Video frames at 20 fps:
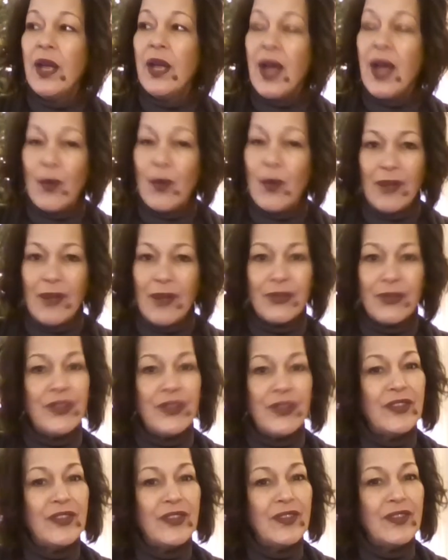However,
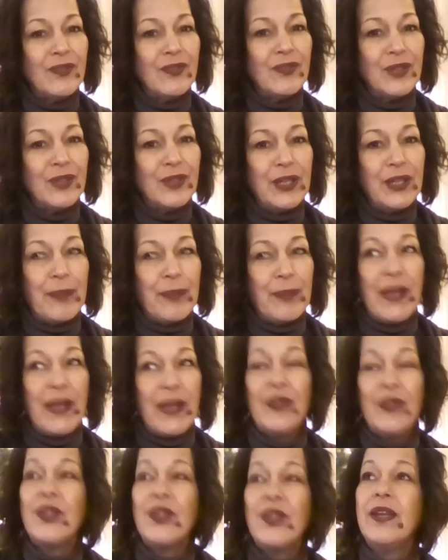this isn't really a
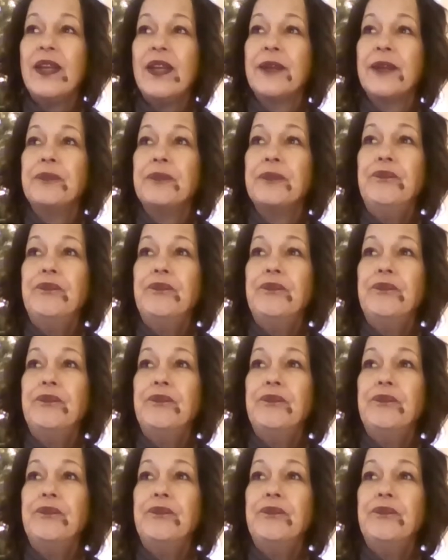bad thing.